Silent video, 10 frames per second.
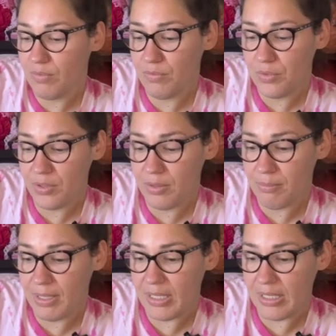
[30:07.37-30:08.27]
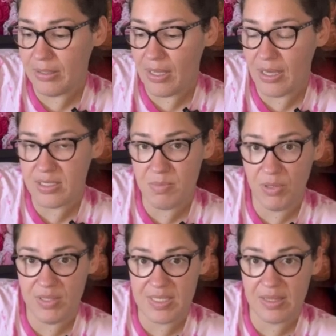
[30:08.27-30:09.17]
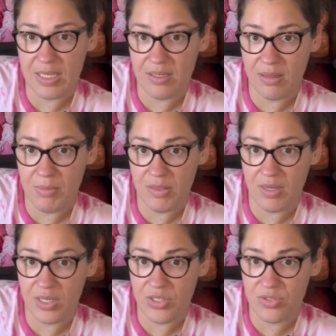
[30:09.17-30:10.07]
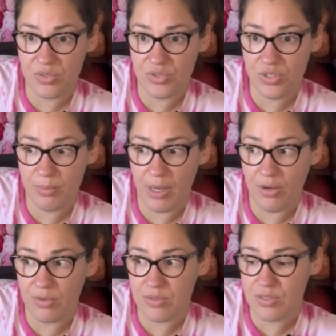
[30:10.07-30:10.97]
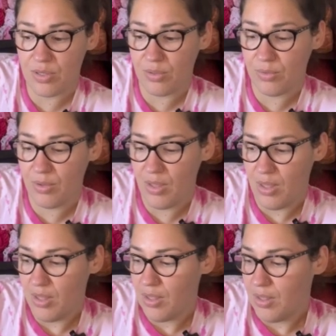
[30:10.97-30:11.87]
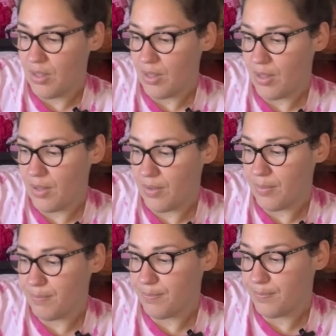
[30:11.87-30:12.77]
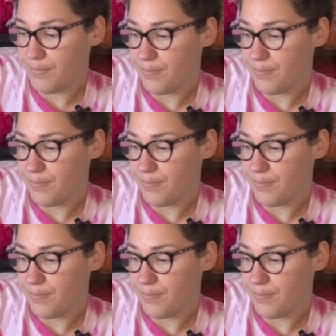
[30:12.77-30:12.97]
for my expo that's at the end of the month that I just told you about. So um,